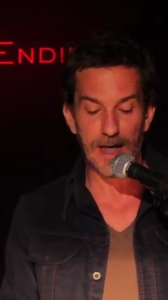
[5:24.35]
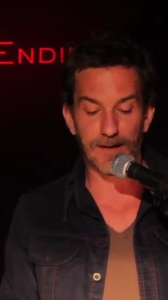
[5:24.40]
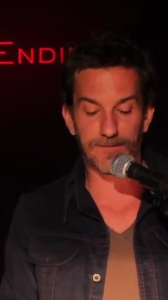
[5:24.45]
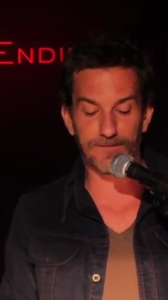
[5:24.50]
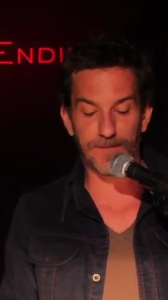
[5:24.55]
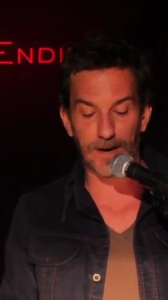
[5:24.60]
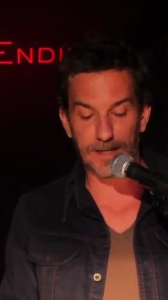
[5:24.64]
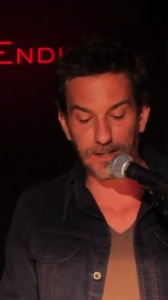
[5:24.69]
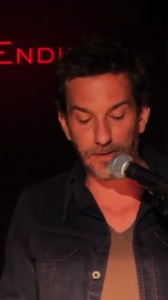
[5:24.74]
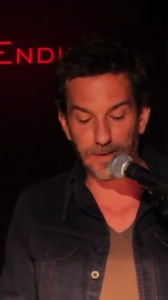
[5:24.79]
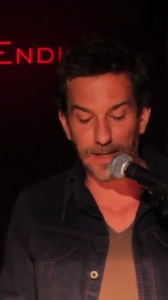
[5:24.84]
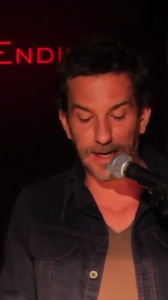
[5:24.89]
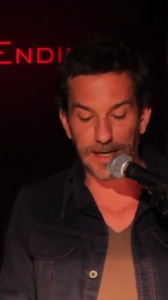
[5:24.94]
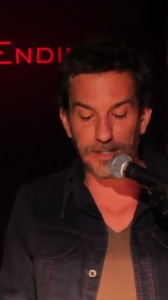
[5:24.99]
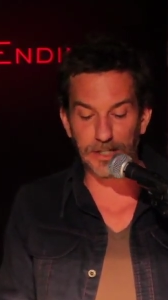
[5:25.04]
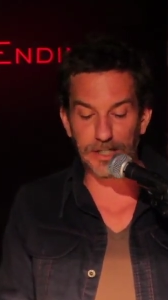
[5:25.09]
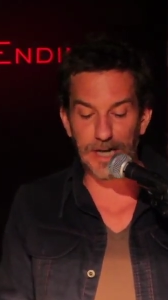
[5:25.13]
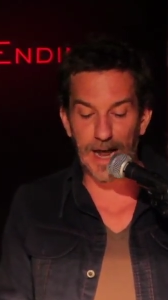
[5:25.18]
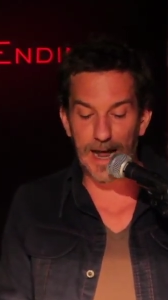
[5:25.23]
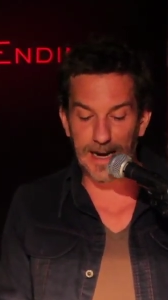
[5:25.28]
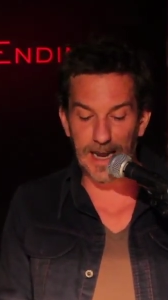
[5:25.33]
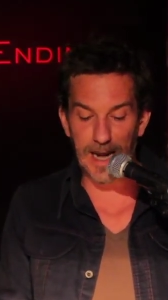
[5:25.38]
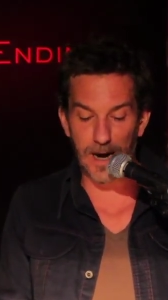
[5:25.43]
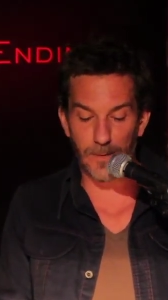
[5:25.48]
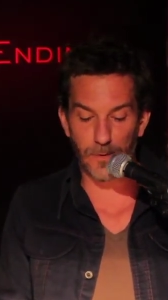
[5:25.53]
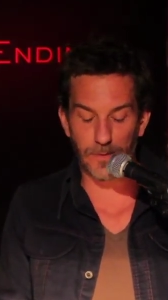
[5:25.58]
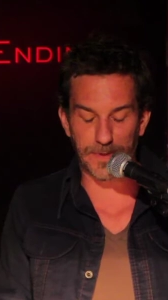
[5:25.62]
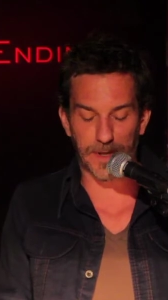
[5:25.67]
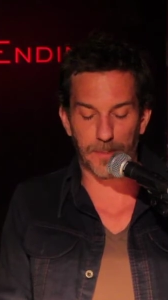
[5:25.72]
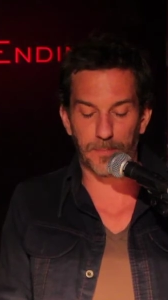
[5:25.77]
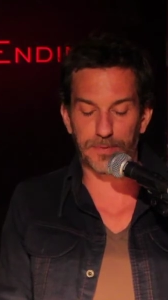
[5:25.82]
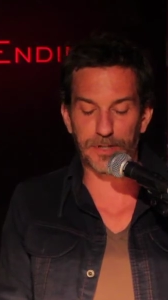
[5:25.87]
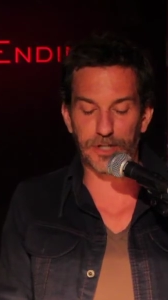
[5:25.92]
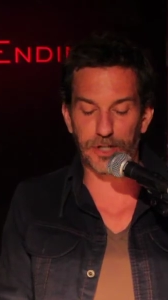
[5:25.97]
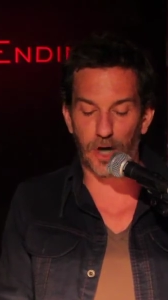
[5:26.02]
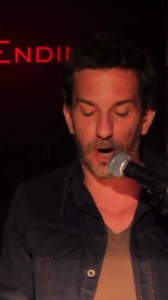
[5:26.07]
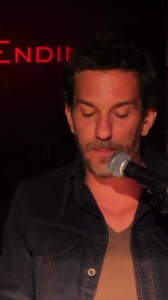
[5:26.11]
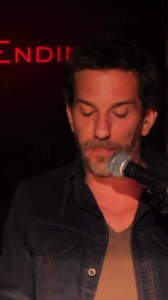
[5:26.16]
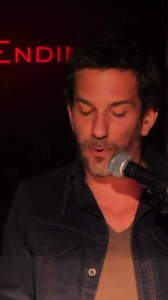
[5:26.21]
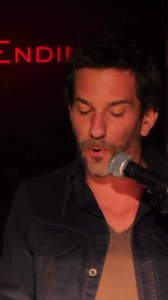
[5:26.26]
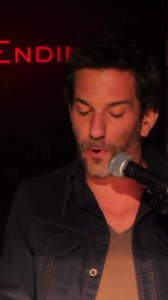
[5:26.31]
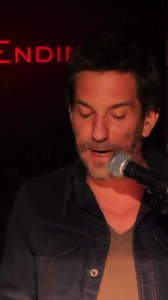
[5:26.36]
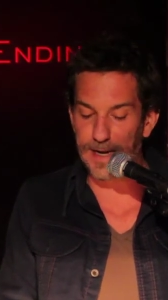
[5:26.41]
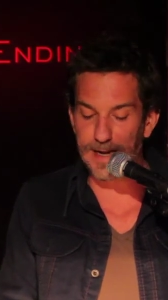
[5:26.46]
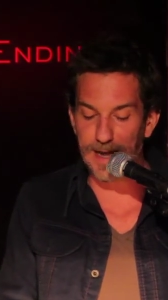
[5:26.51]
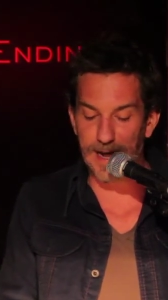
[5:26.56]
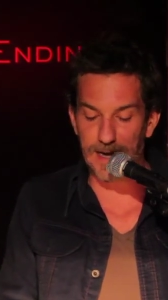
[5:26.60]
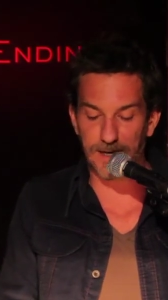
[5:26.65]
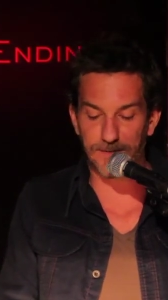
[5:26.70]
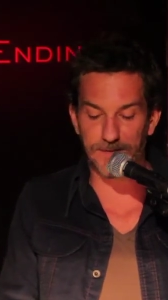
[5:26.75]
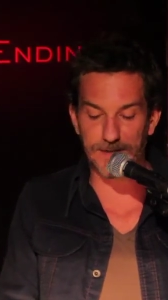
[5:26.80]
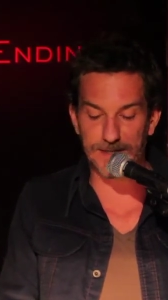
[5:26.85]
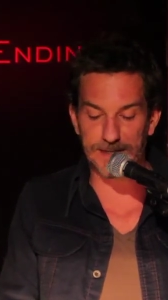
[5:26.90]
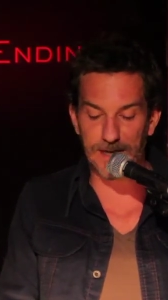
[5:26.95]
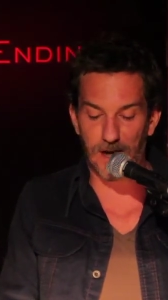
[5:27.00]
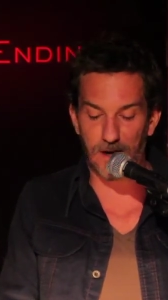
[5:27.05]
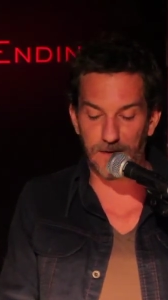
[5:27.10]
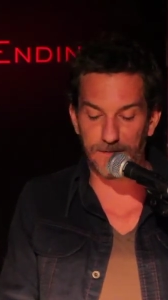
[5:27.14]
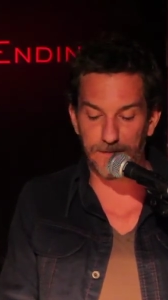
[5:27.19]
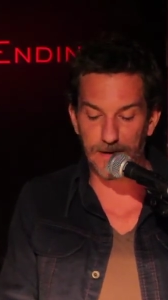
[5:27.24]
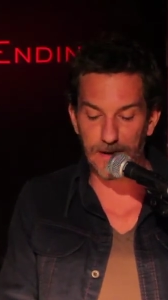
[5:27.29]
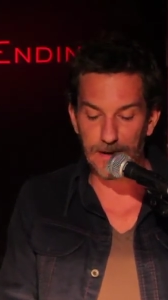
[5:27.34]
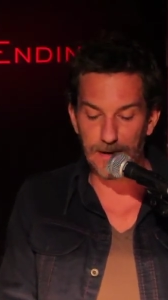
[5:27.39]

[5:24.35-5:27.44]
It fucks you like a jackhammer with a sharp, pointy end of itself.